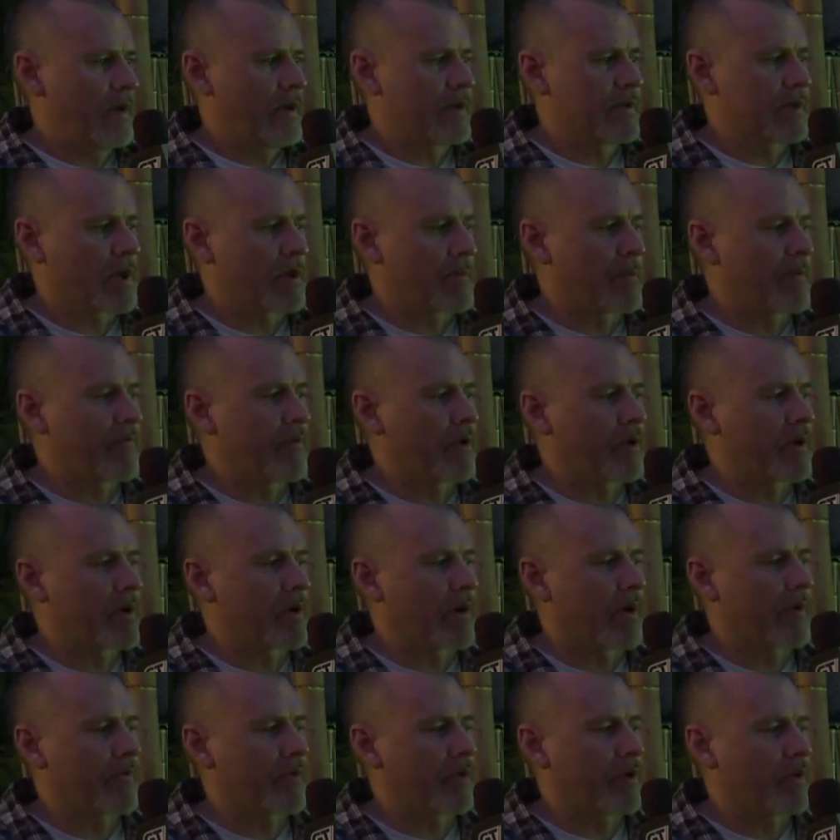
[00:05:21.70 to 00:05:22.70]
He's got to be very
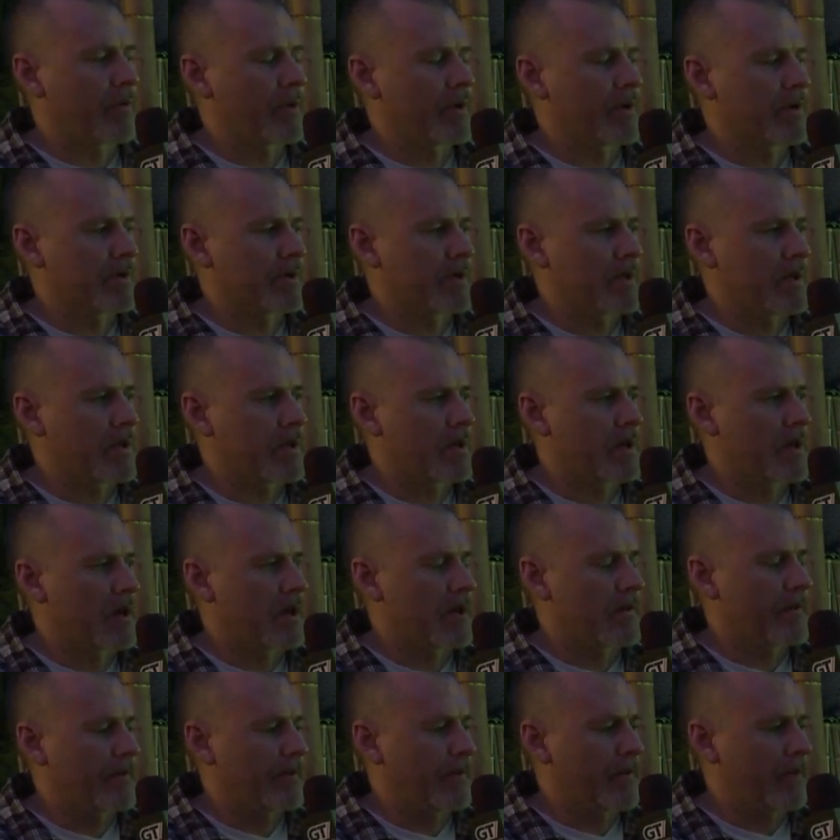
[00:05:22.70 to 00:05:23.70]
careful here because
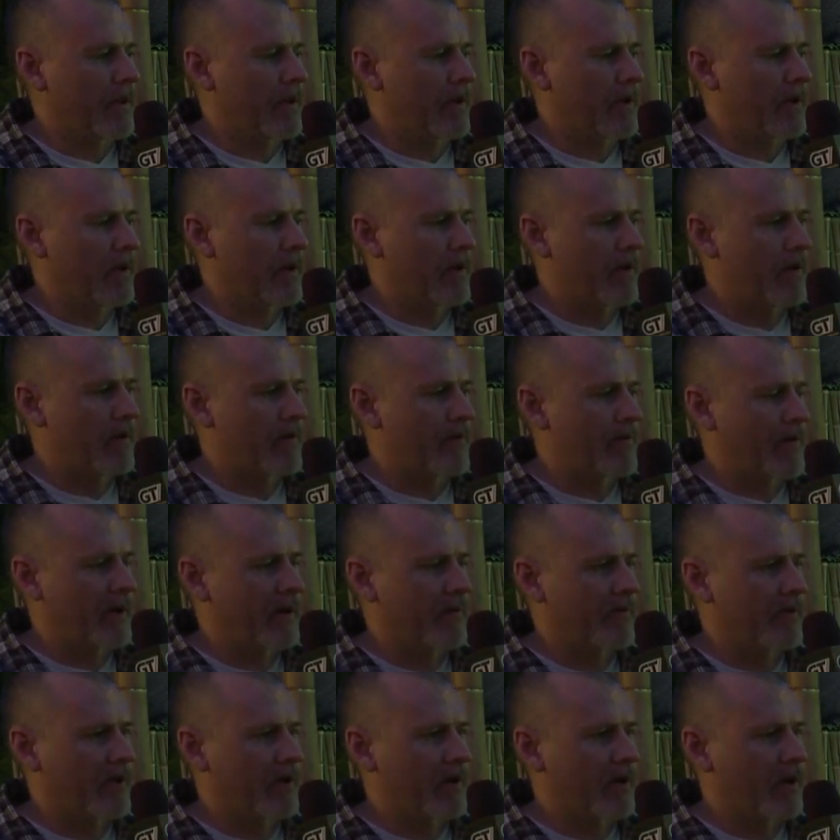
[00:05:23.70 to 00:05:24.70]

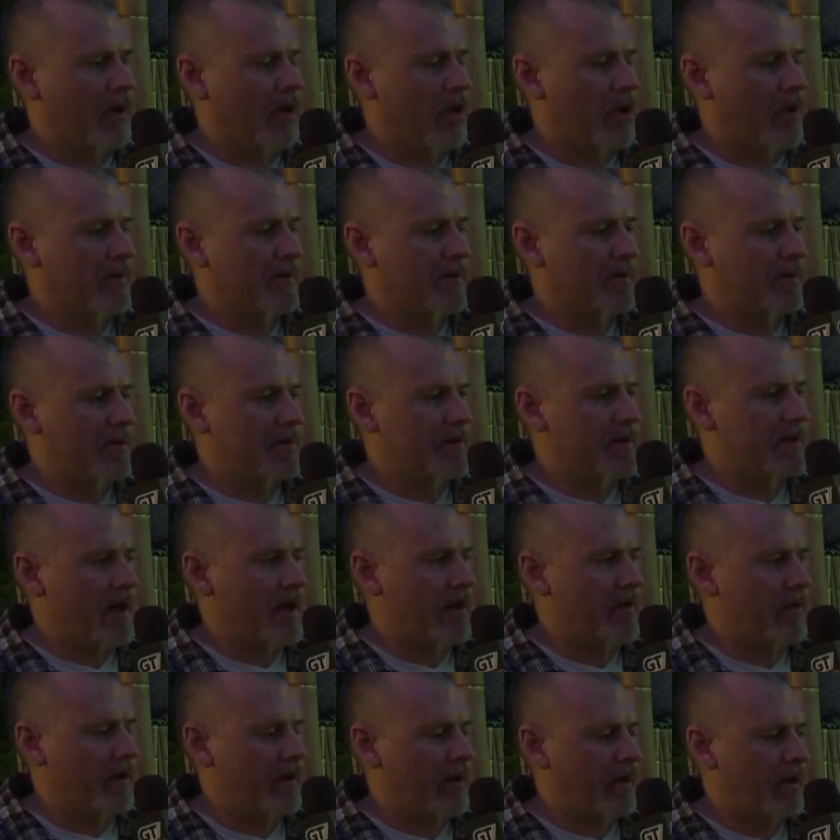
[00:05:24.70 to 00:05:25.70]
effectively the alarm's been
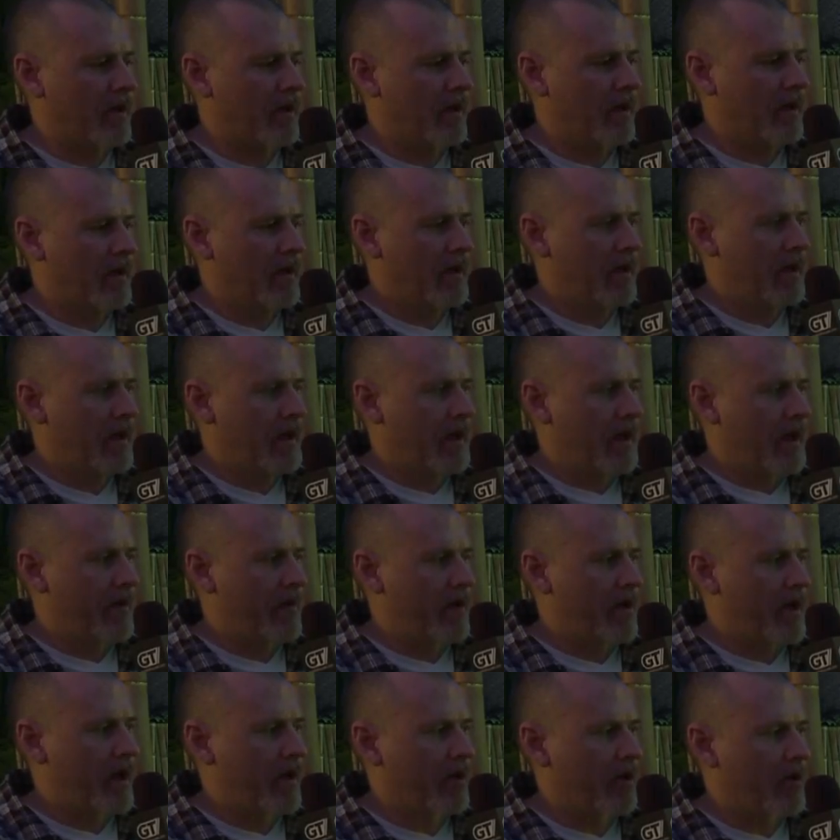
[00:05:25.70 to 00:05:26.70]
sounded, and
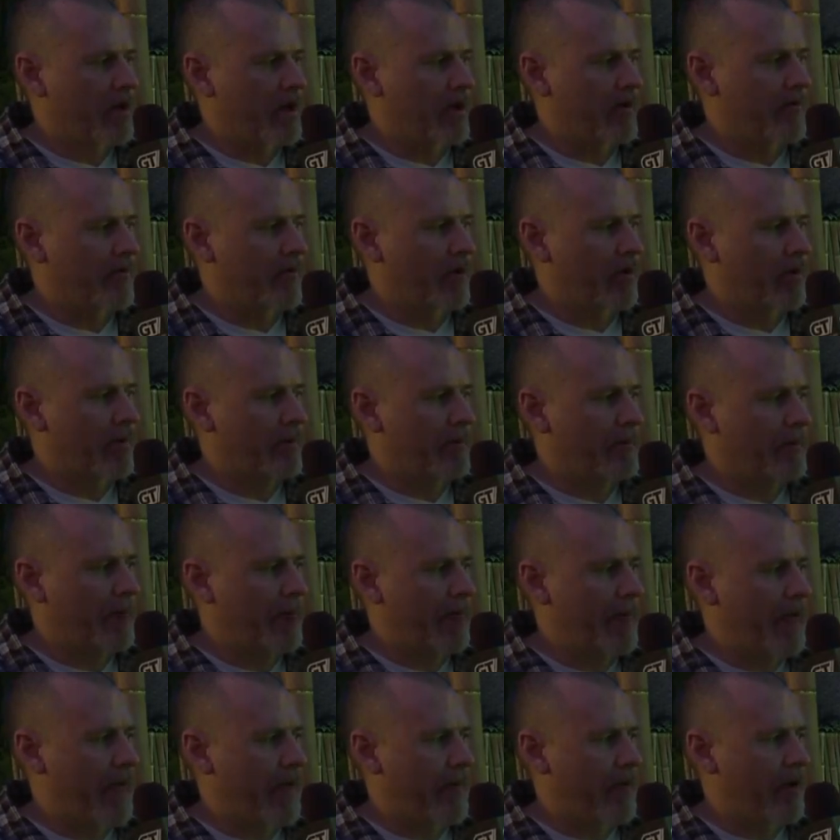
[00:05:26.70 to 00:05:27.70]
they're now looking for him,
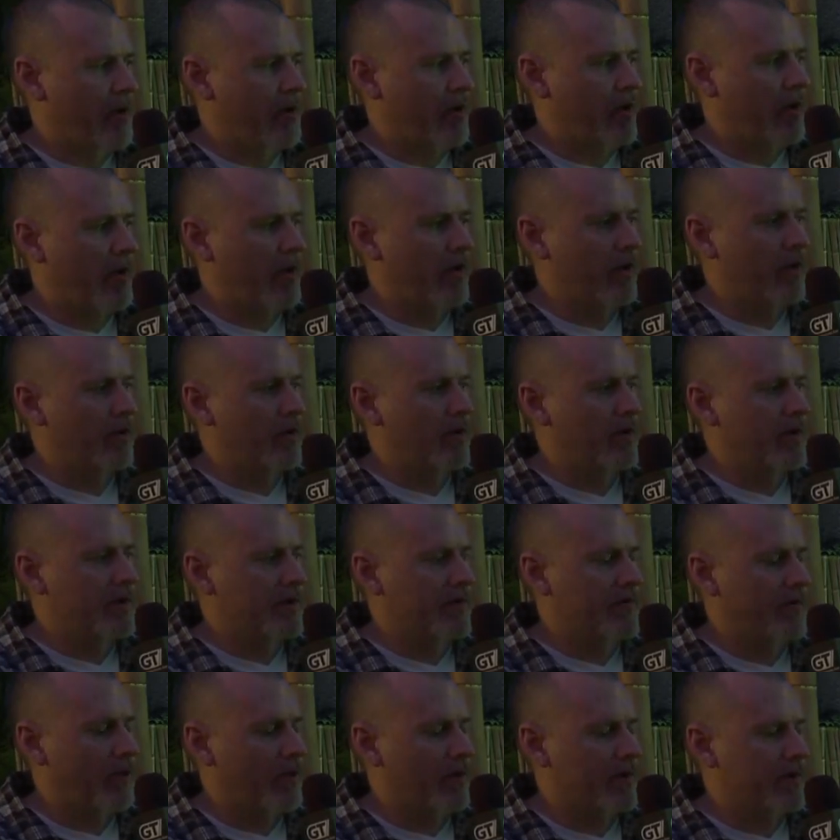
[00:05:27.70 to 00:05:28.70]
and they'll call in
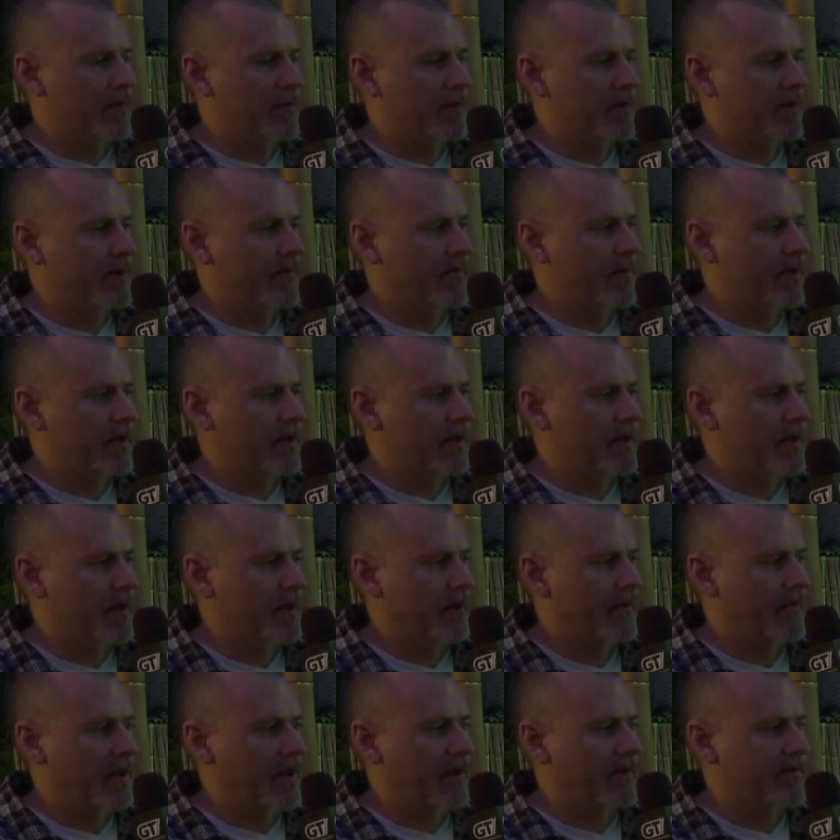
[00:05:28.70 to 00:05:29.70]
reinforcements if
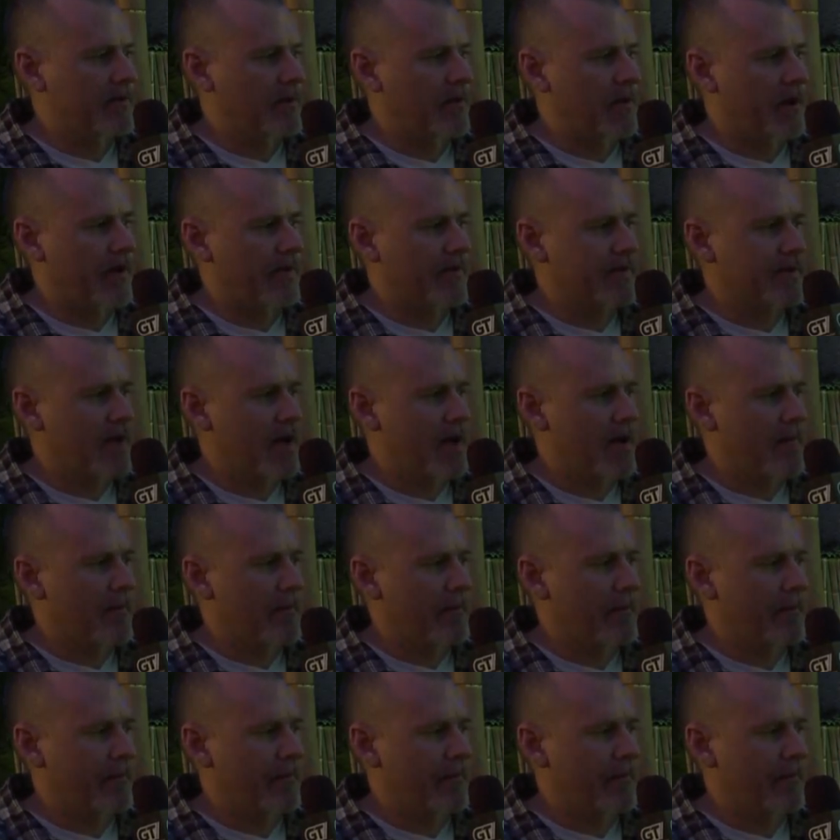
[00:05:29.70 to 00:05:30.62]
he gives them enough time.